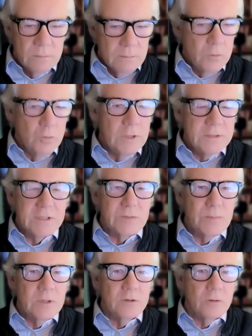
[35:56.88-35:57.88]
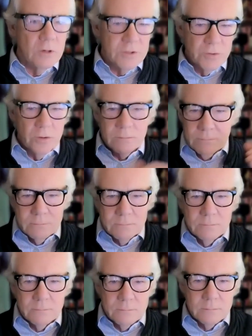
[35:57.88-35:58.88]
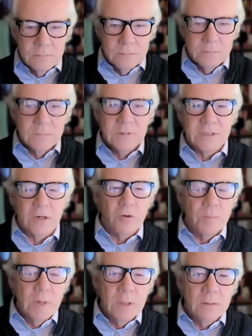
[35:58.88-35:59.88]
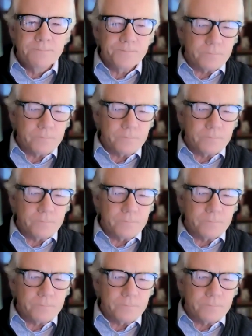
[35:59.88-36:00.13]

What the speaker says: you need $6 million, not 600 million.